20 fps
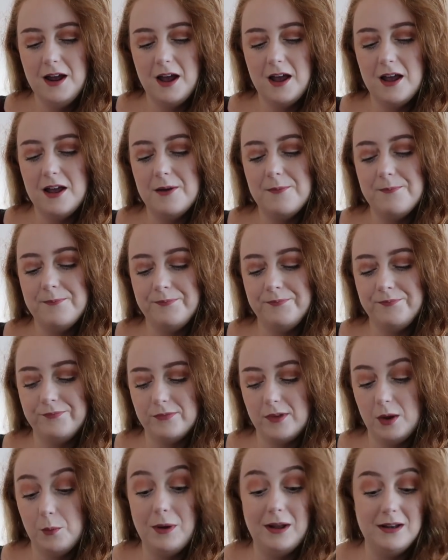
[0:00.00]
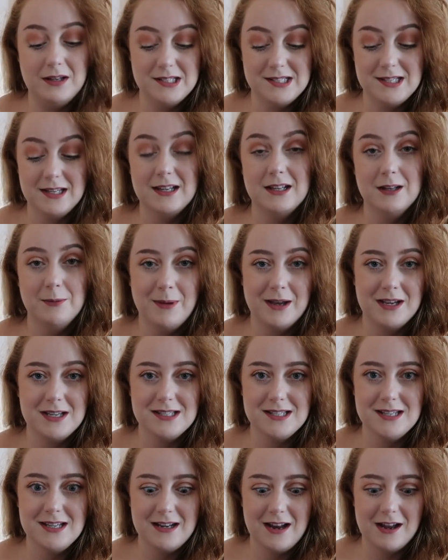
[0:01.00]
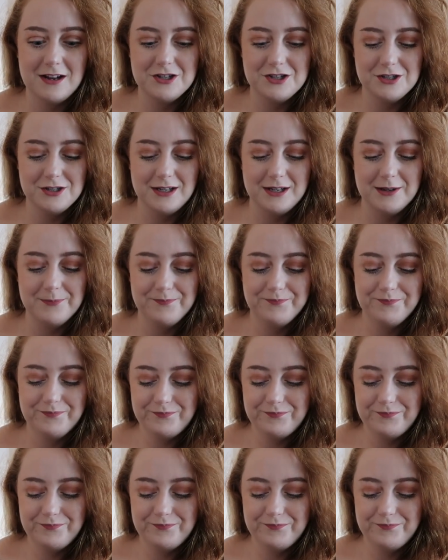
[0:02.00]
Well, it's a little magazine actually,